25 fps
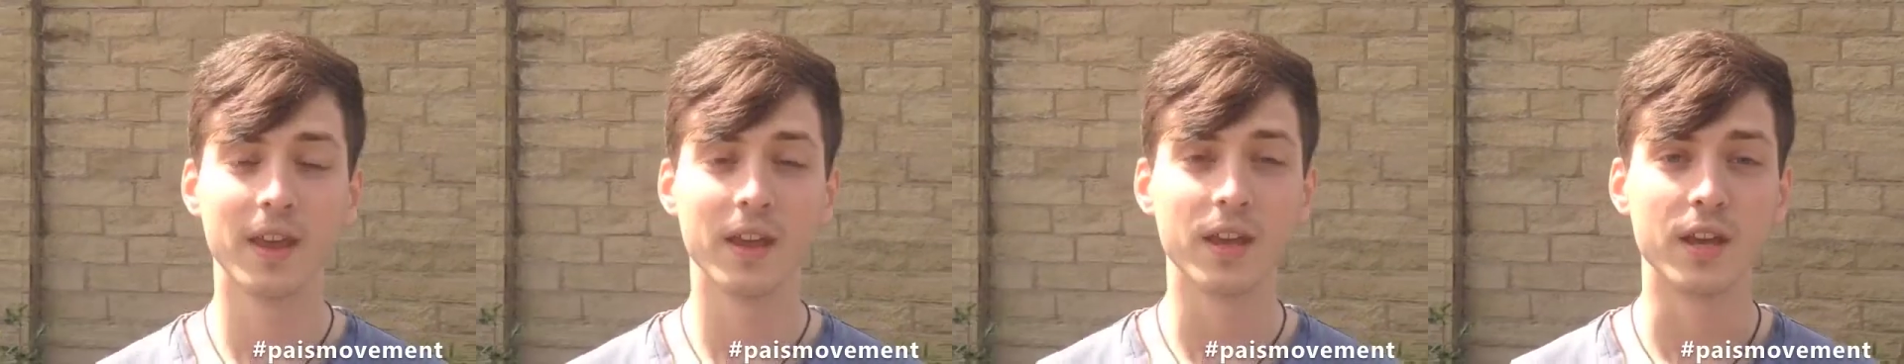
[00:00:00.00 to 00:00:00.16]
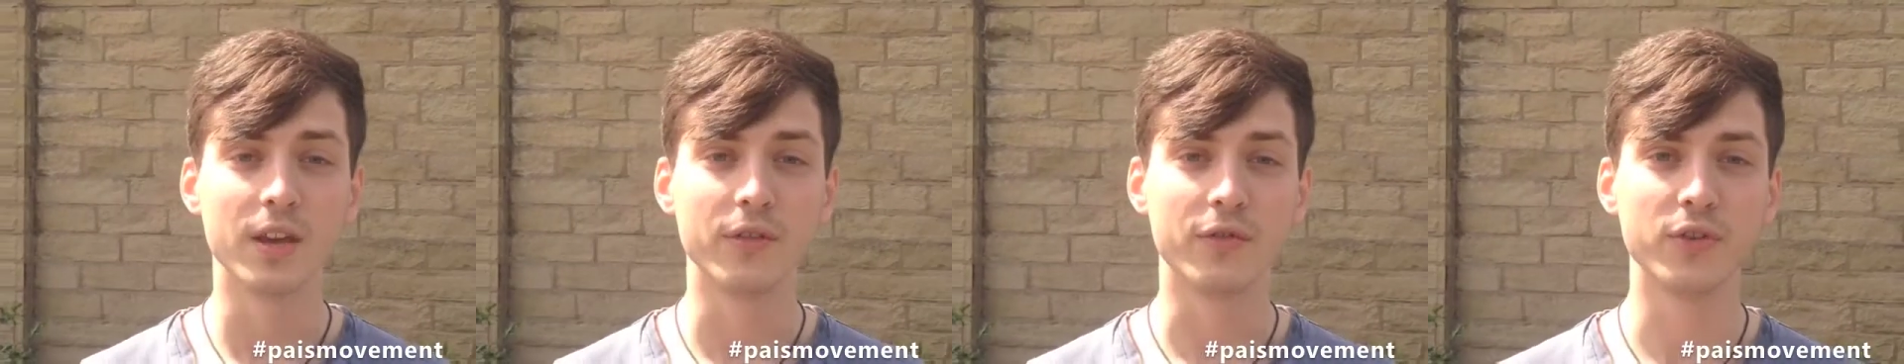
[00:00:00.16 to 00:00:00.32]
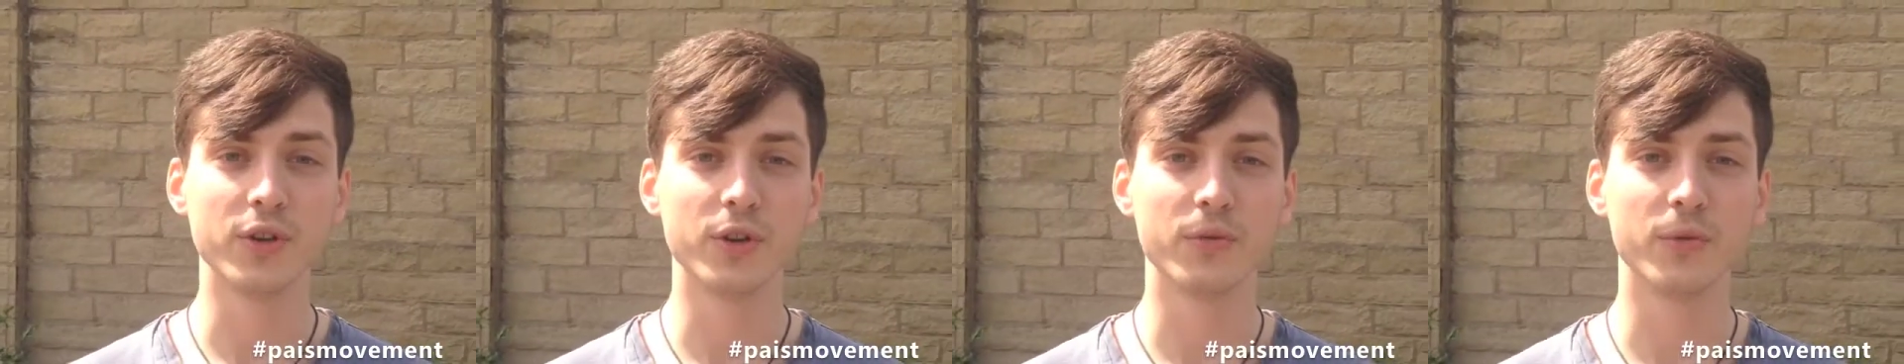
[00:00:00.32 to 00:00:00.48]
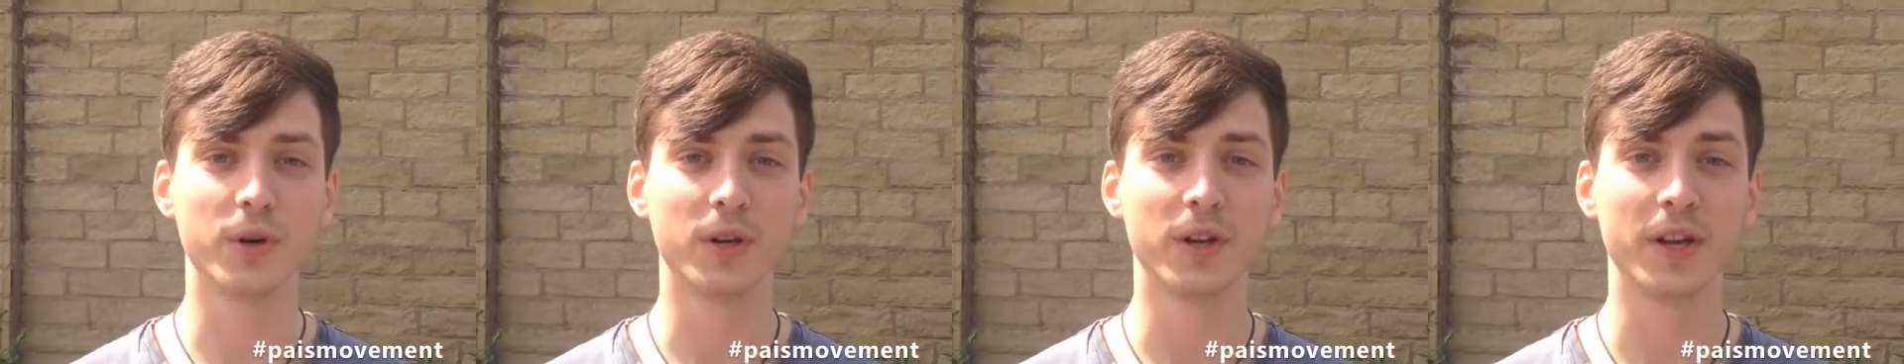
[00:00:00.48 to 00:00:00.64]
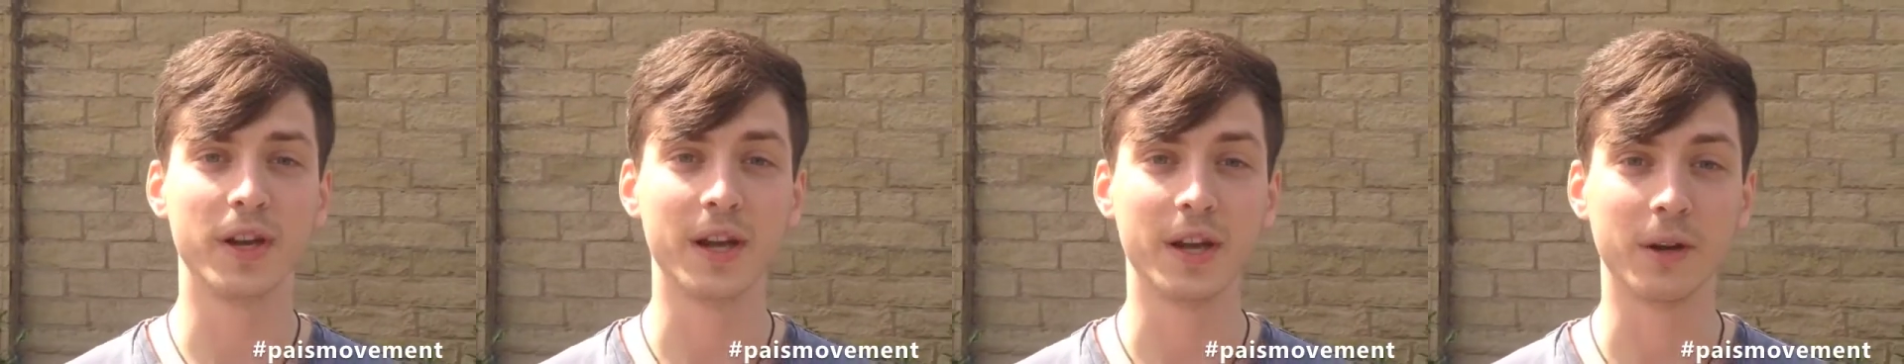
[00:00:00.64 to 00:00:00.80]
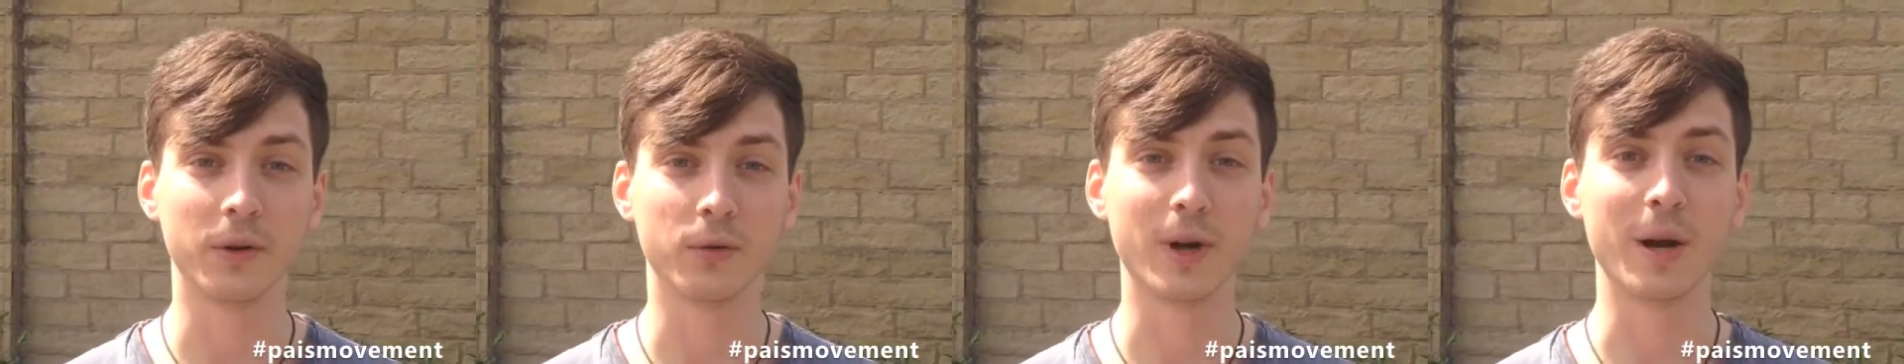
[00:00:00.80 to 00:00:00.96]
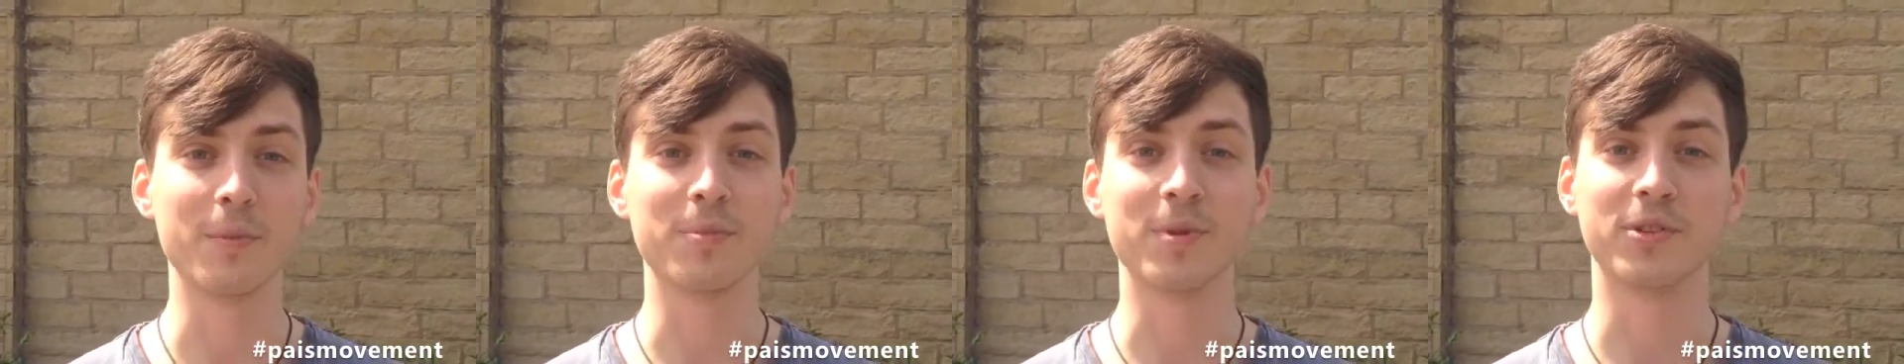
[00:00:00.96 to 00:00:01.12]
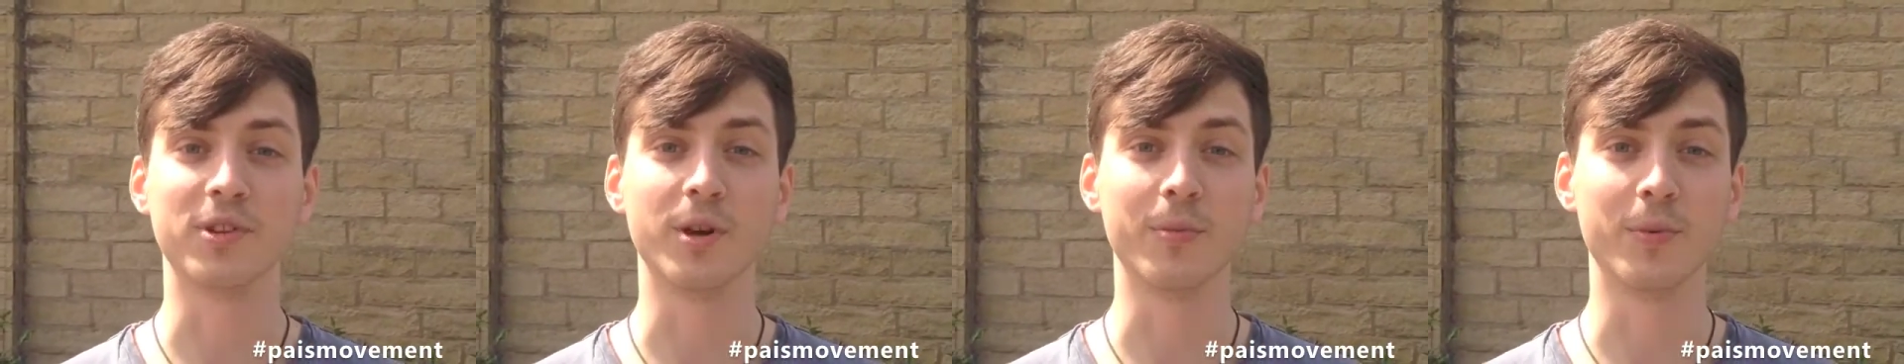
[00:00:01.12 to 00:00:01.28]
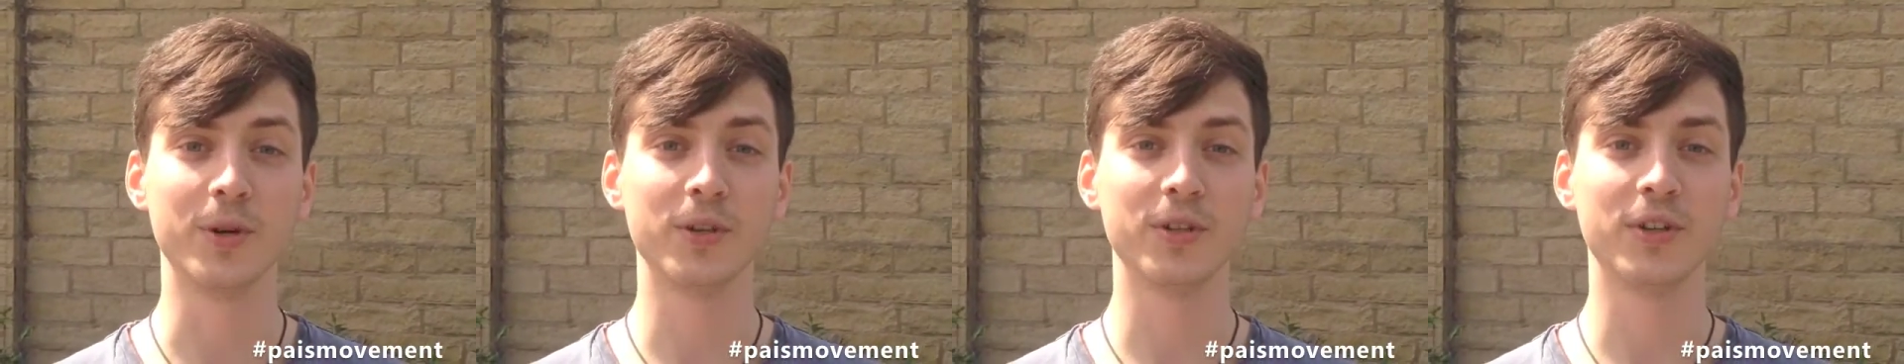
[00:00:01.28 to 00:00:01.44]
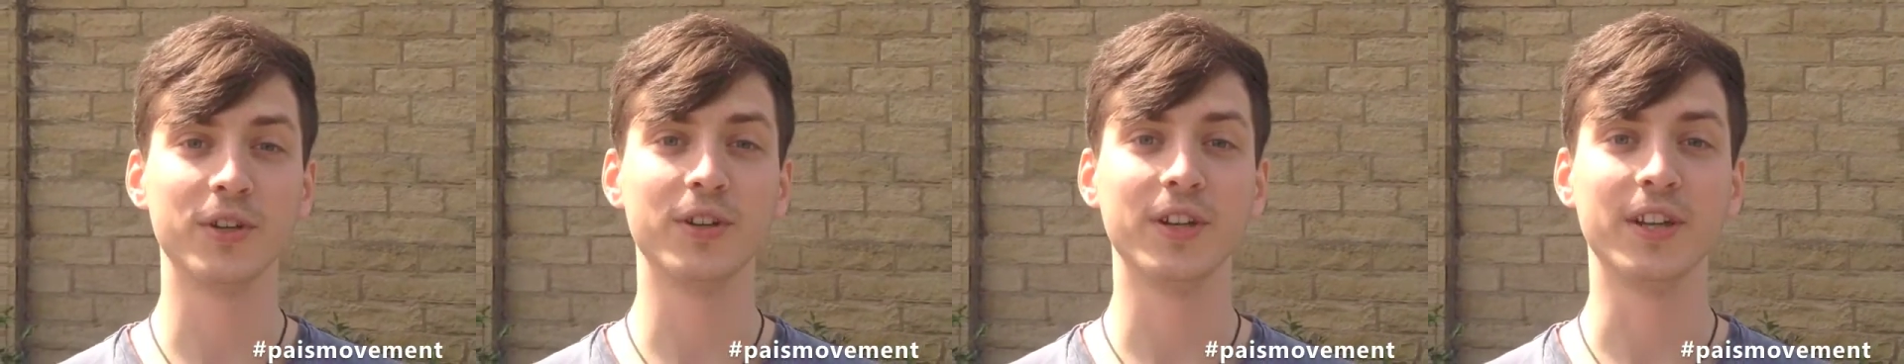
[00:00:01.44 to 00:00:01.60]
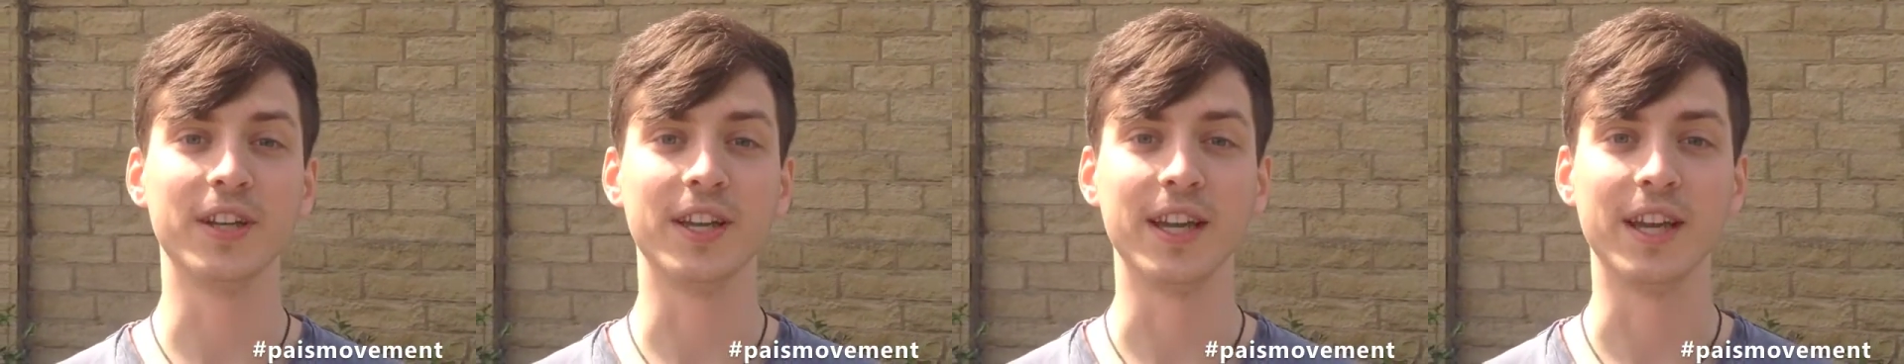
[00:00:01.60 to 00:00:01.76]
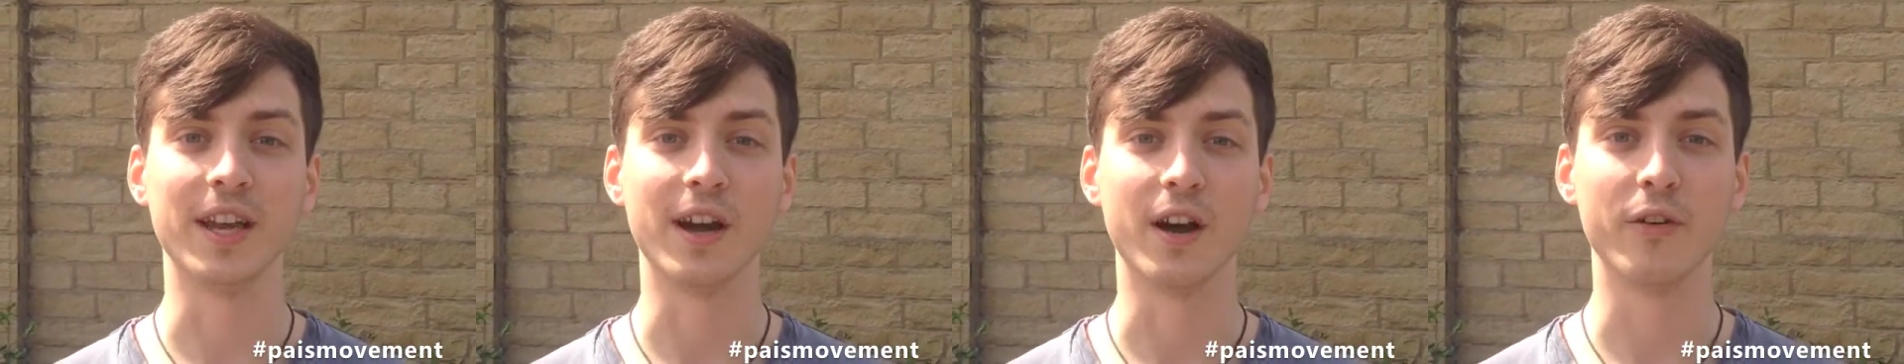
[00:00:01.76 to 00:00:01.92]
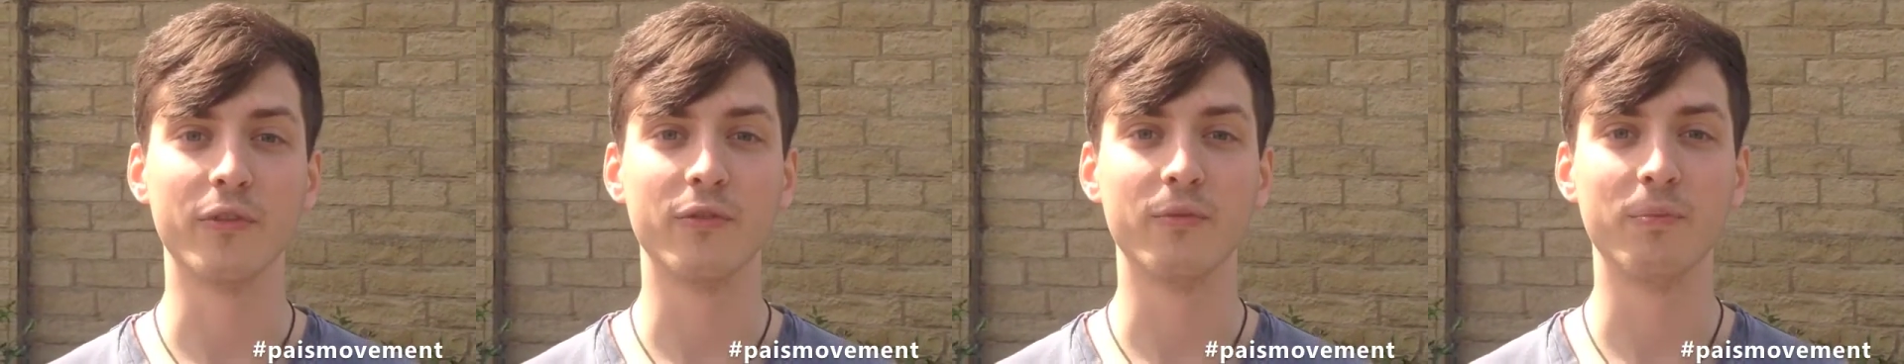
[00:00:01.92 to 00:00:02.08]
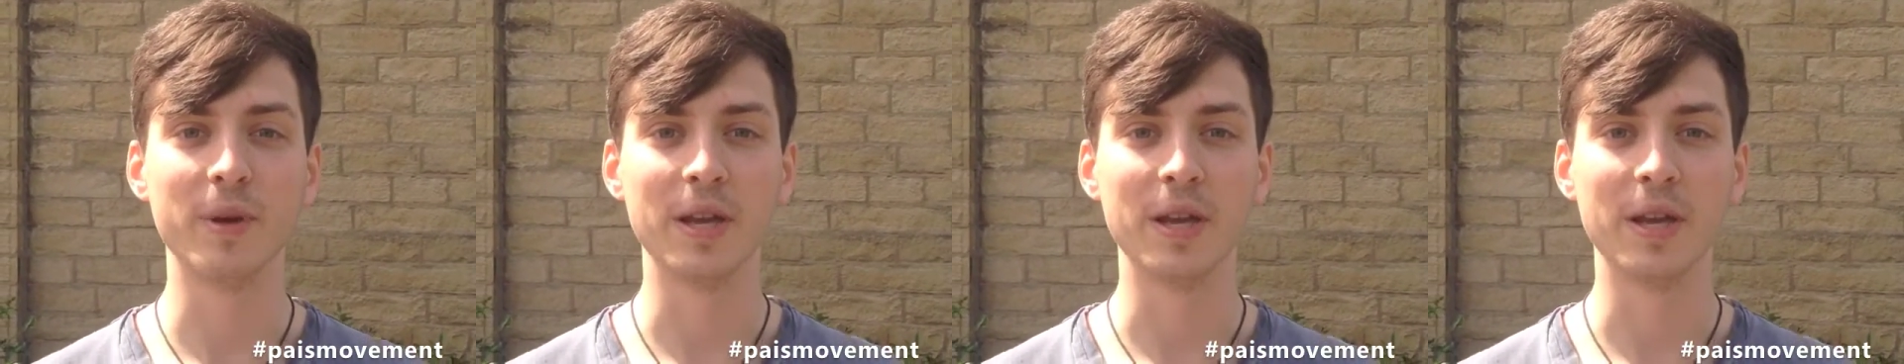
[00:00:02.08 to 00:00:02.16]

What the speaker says: If you want to grab this opportunity of